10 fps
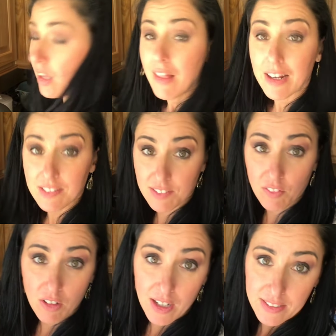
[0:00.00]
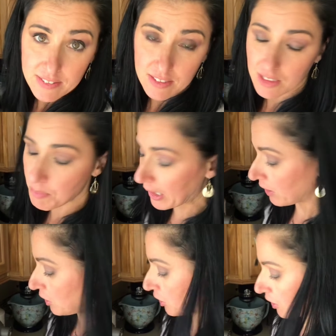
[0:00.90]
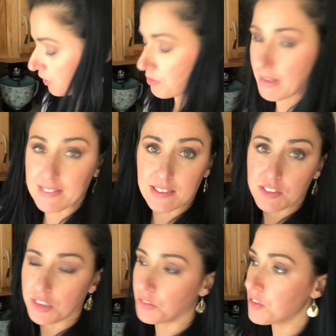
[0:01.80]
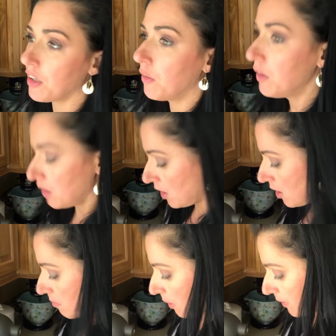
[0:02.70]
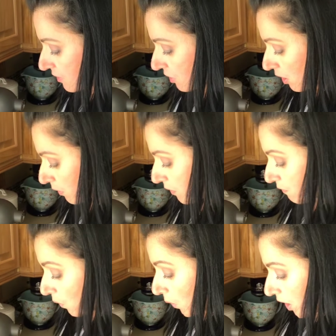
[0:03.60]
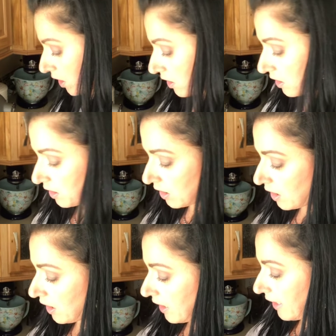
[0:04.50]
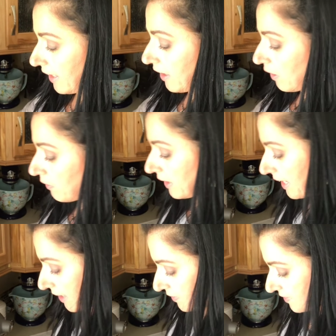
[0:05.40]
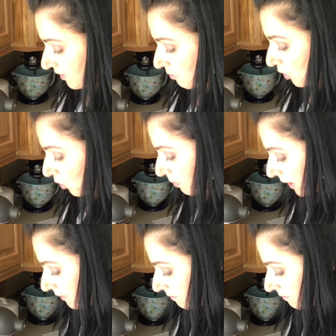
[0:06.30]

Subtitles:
That is a lot. Powdered sugar is messy too. So, but we start with 4, and I already have some open.